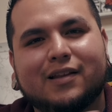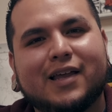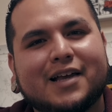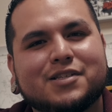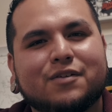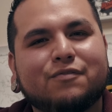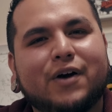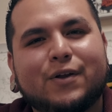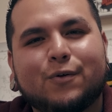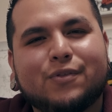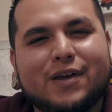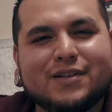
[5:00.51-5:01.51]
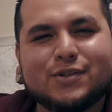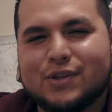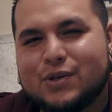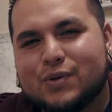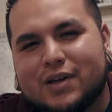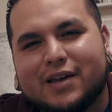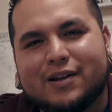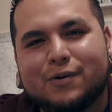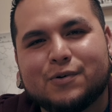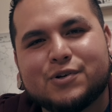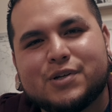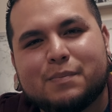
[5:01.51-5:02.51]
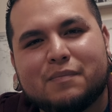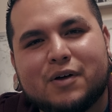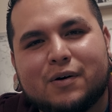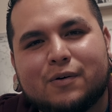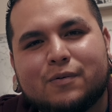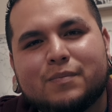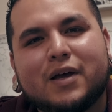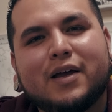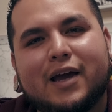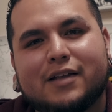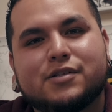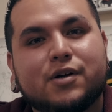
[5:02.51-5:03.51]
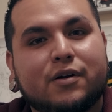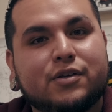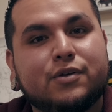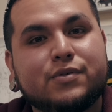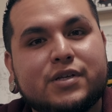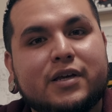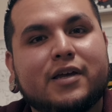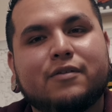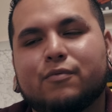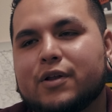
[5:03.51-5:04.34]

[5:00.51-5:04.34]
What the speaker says: the last and final thing, so that you can get ownership of the home and start using it,